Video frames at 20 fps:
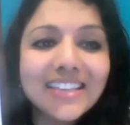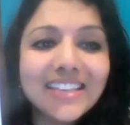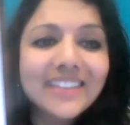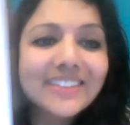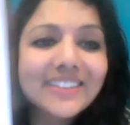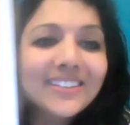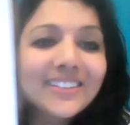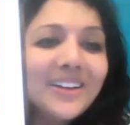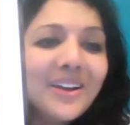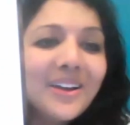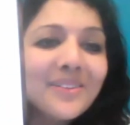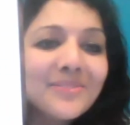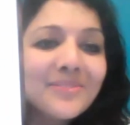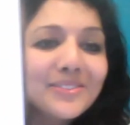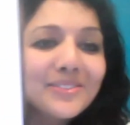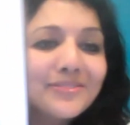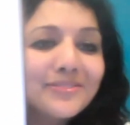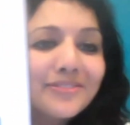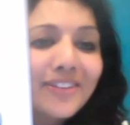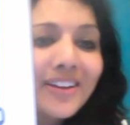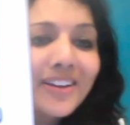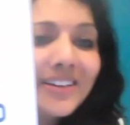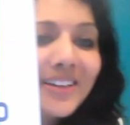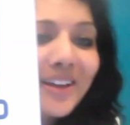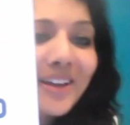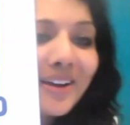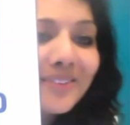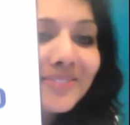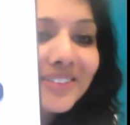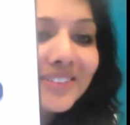here of the front
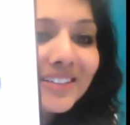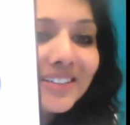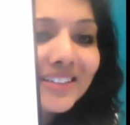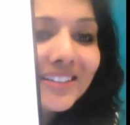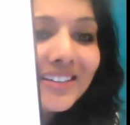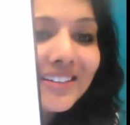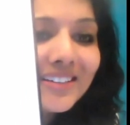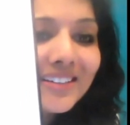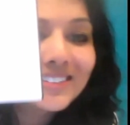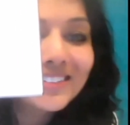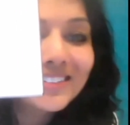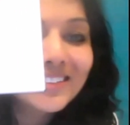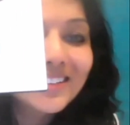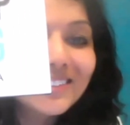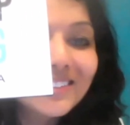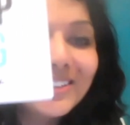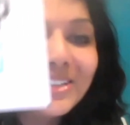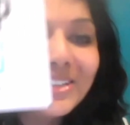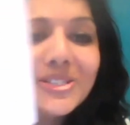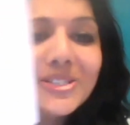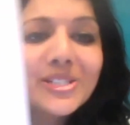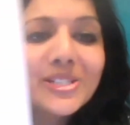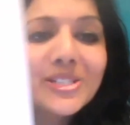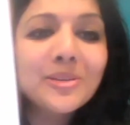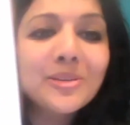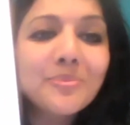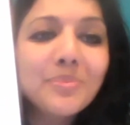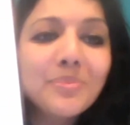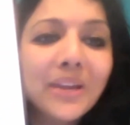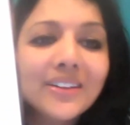cover,
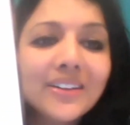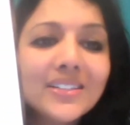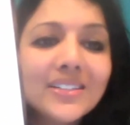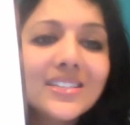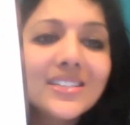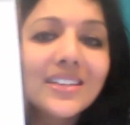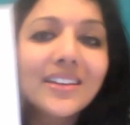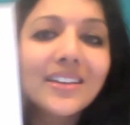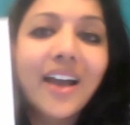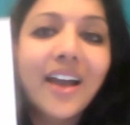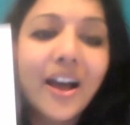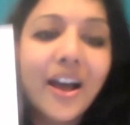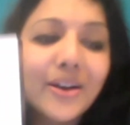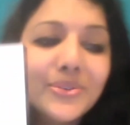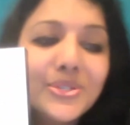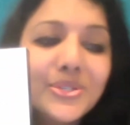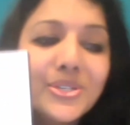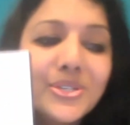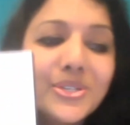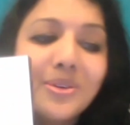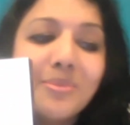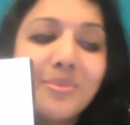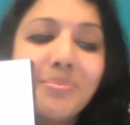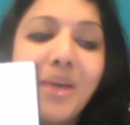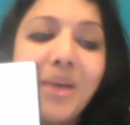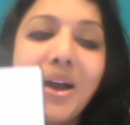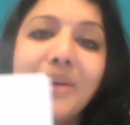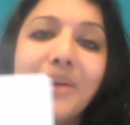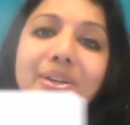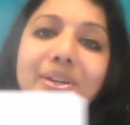Leadership Parenting, How to
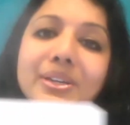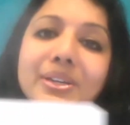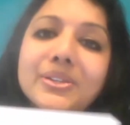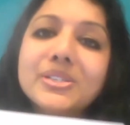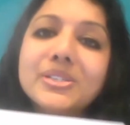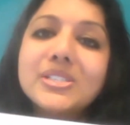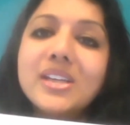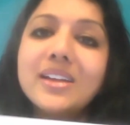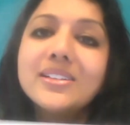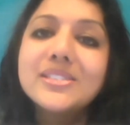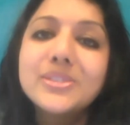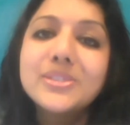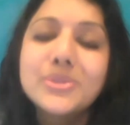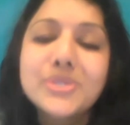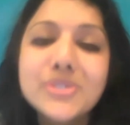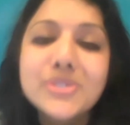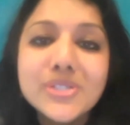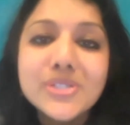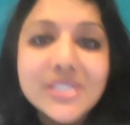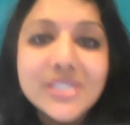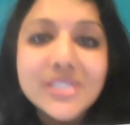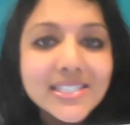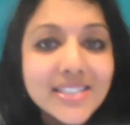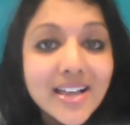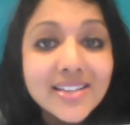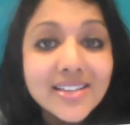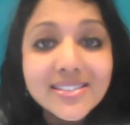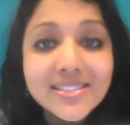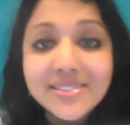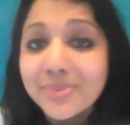Empower Your Child's Social
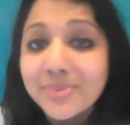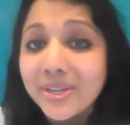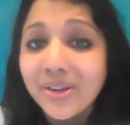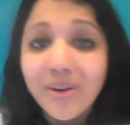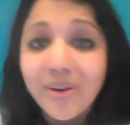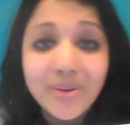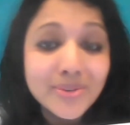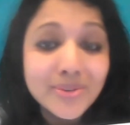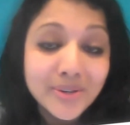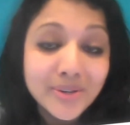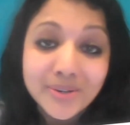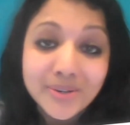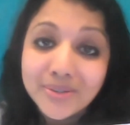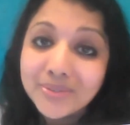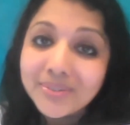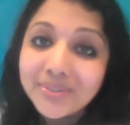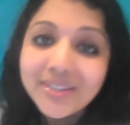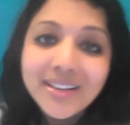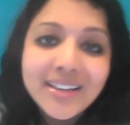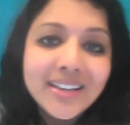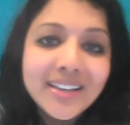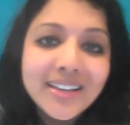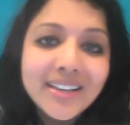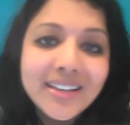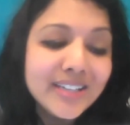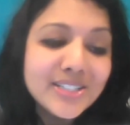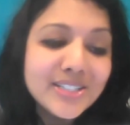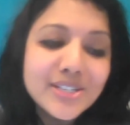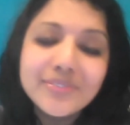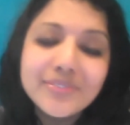Success. And we all know,
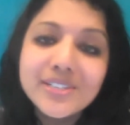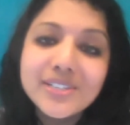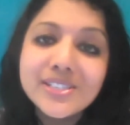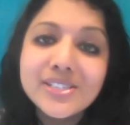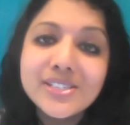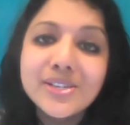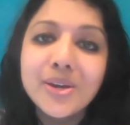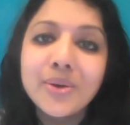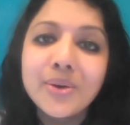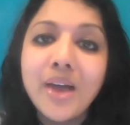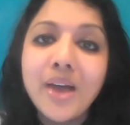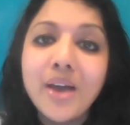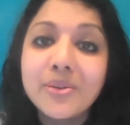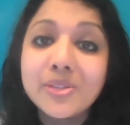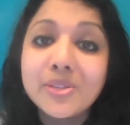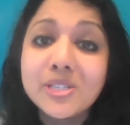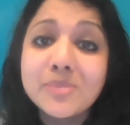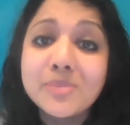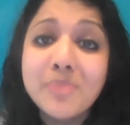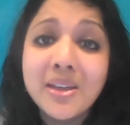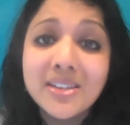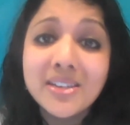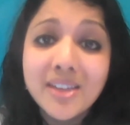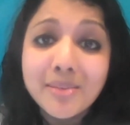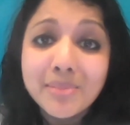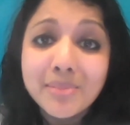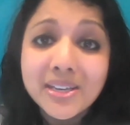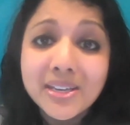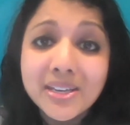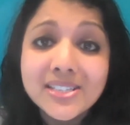each of us know how this
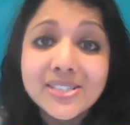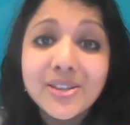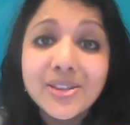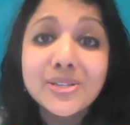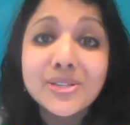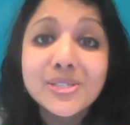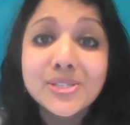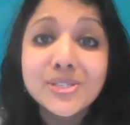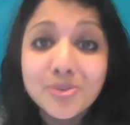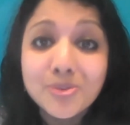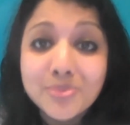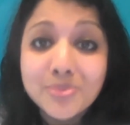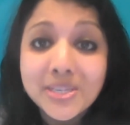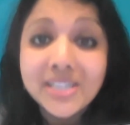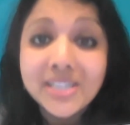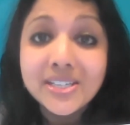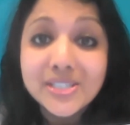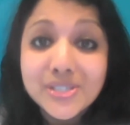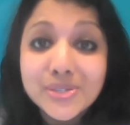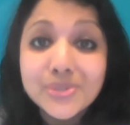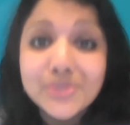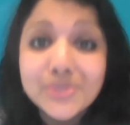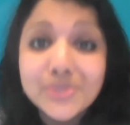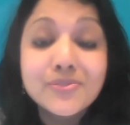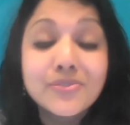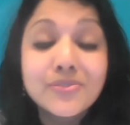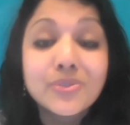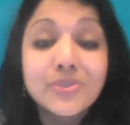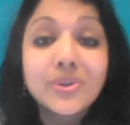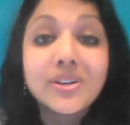pandemic has caused so many
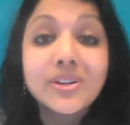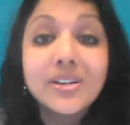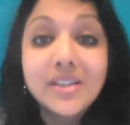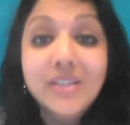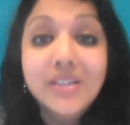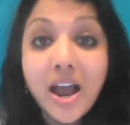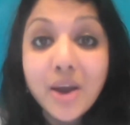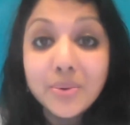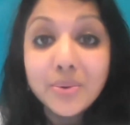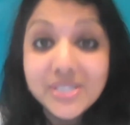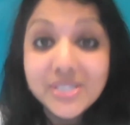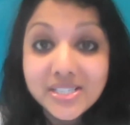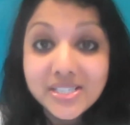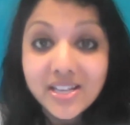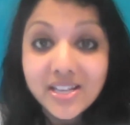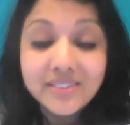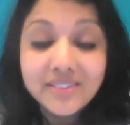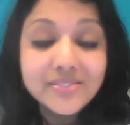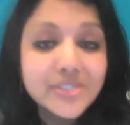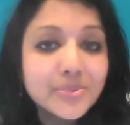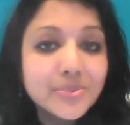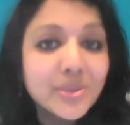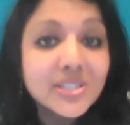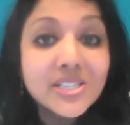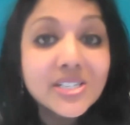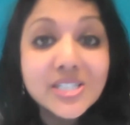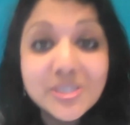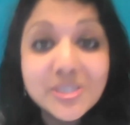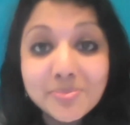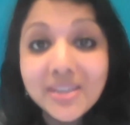issues for ourselves, what
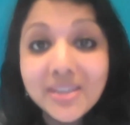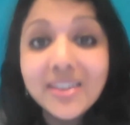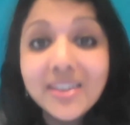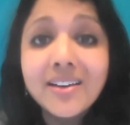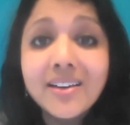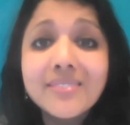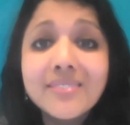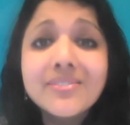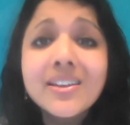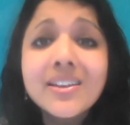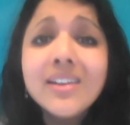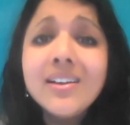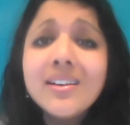to speak of.